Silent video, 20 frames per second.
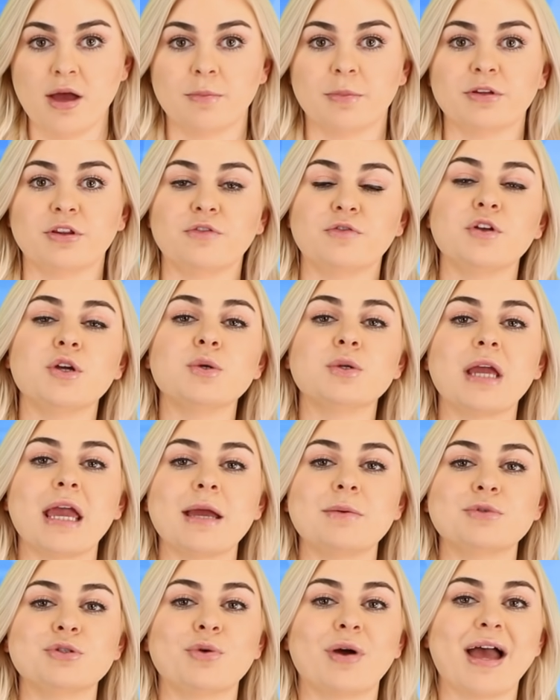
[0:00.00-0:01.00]
But the feud
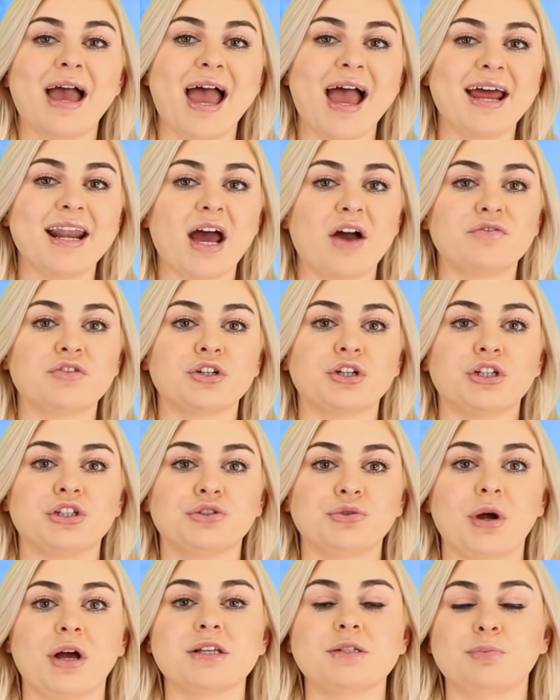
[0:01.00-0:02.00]
came to a head after
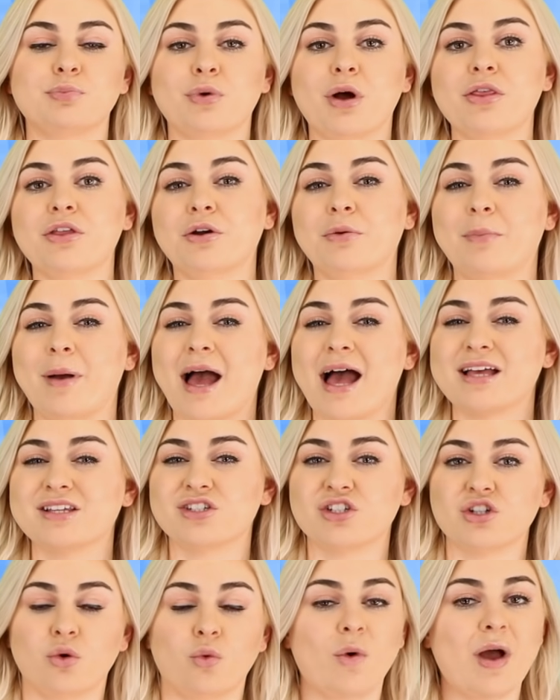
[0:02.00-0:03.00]
Cattrall's brother
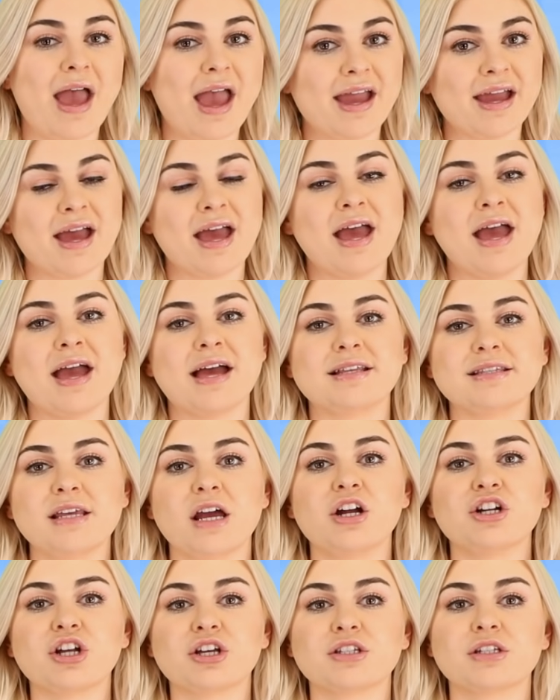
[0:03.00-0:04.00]
passed away, and
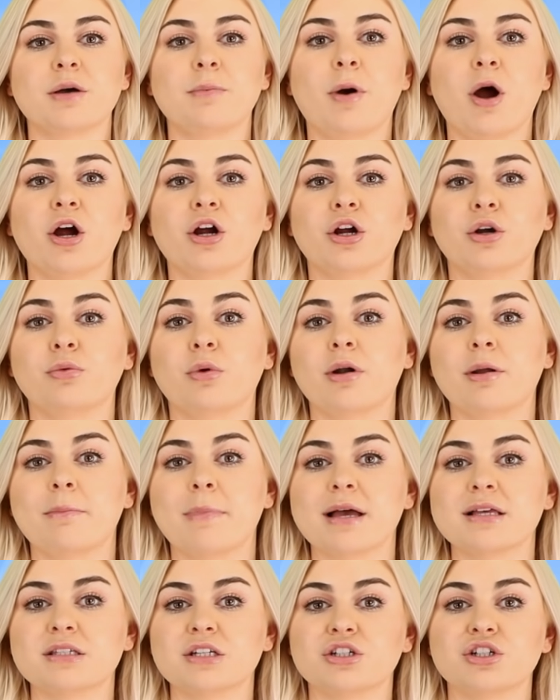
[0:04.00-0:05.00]
Sarah Jessica Parker wrote a
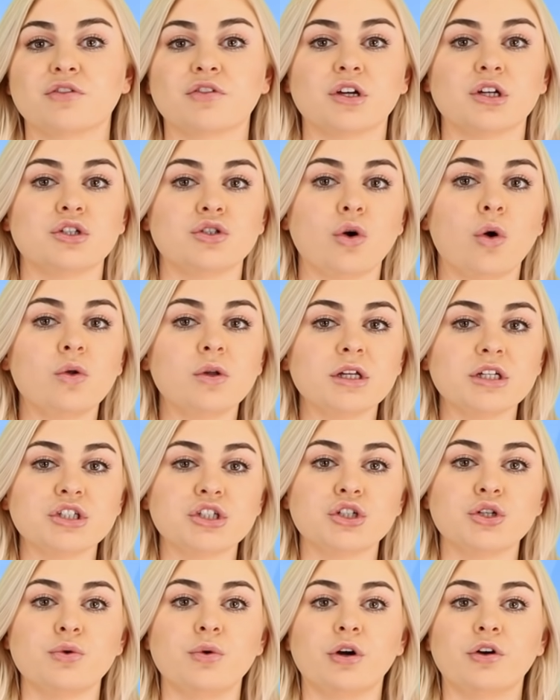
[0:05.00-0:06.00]
message of condolence
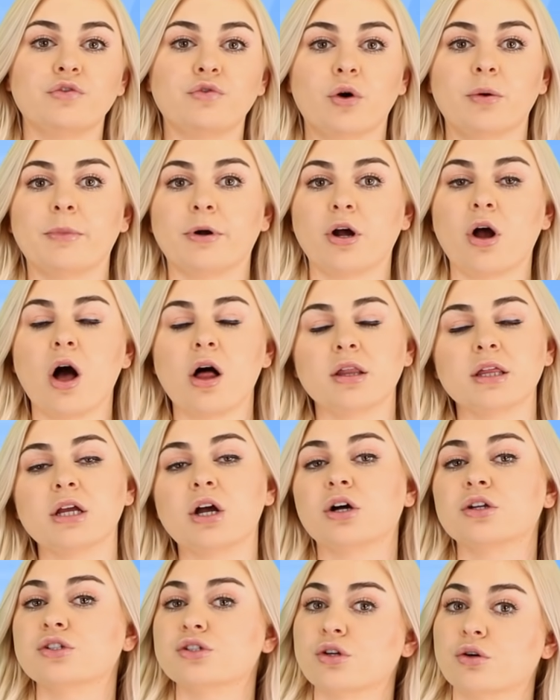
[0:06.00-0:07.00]
to her former colleague
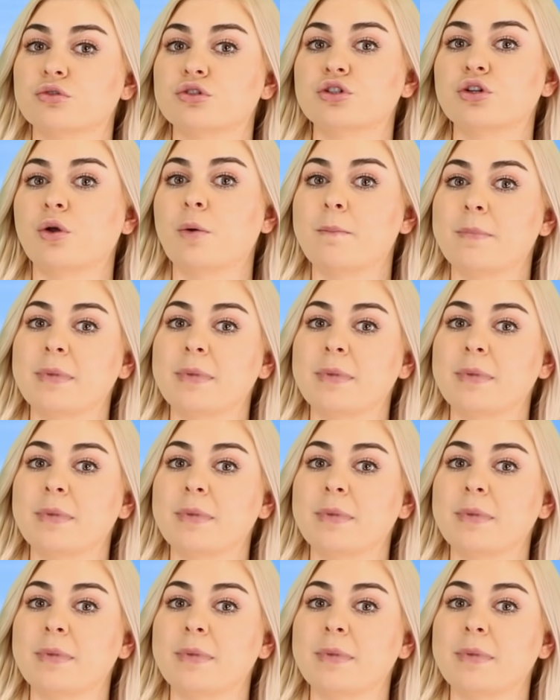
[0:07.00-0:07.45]
on social